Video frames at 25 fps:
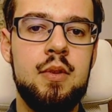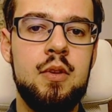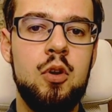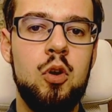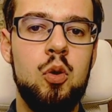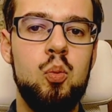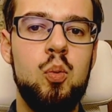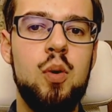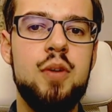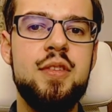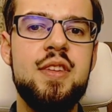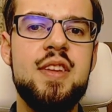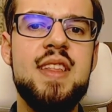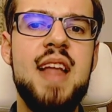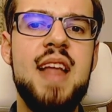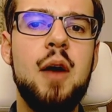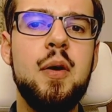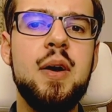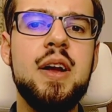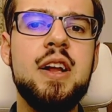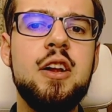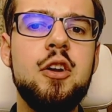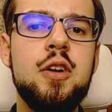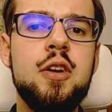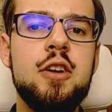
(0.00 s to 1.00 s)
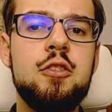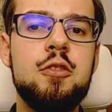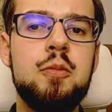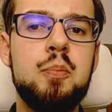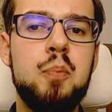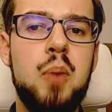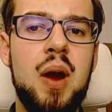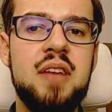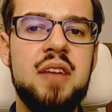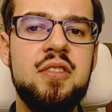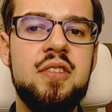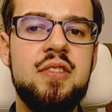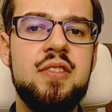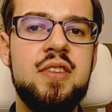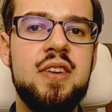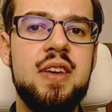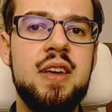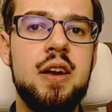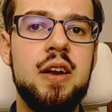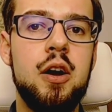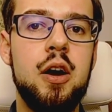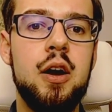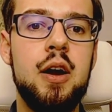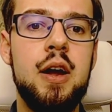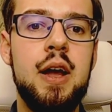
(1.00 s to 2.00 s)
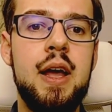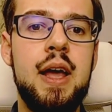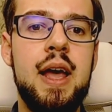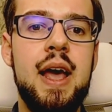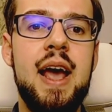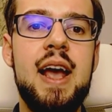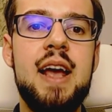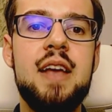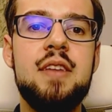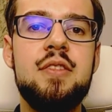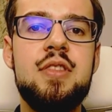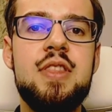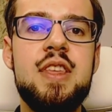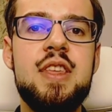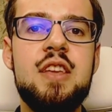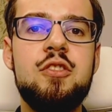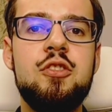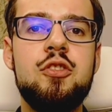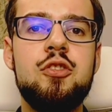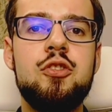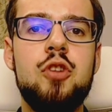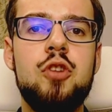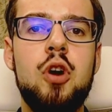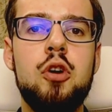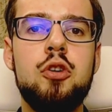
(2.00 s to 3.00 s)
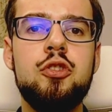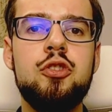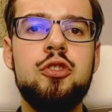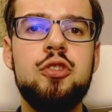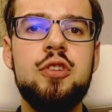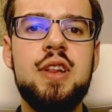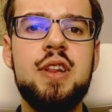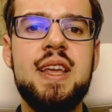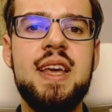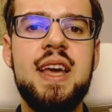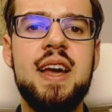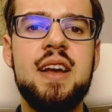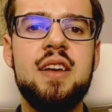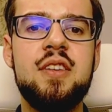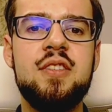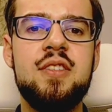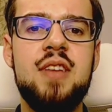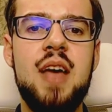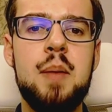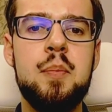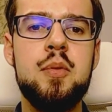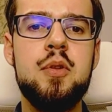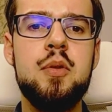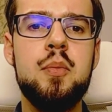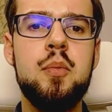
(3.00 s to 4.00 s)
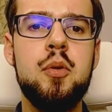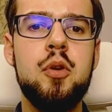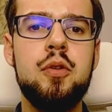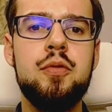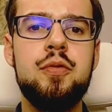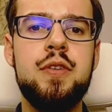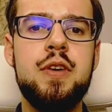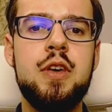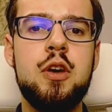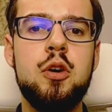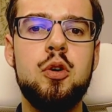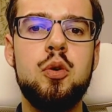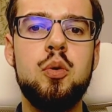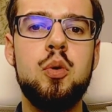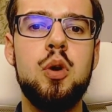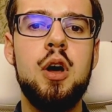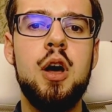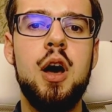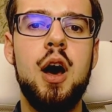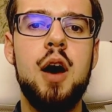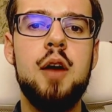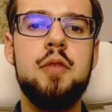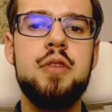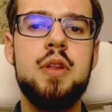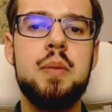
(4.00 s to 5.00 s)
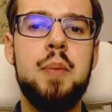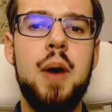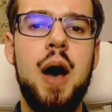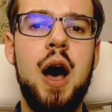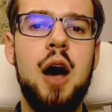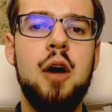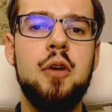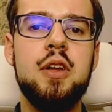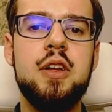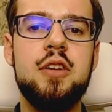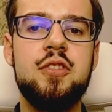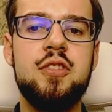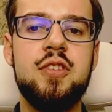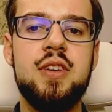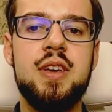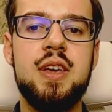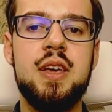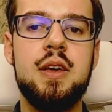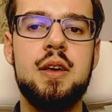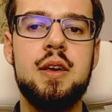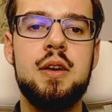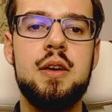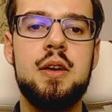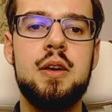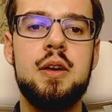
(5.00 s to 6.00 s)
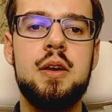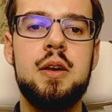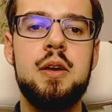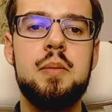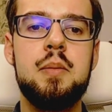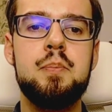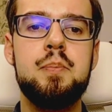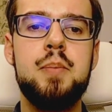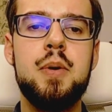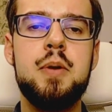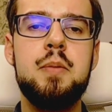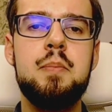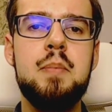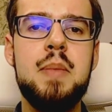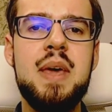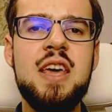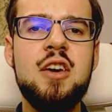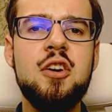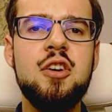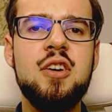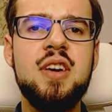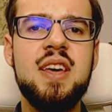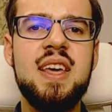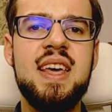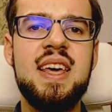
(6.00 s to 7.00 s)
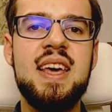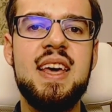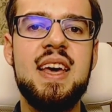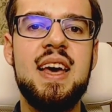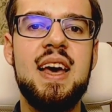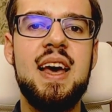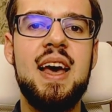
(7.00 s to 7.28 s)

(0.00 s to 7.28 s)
What the narrator expresses here is the socially acceptable view of an apology, but Miyuki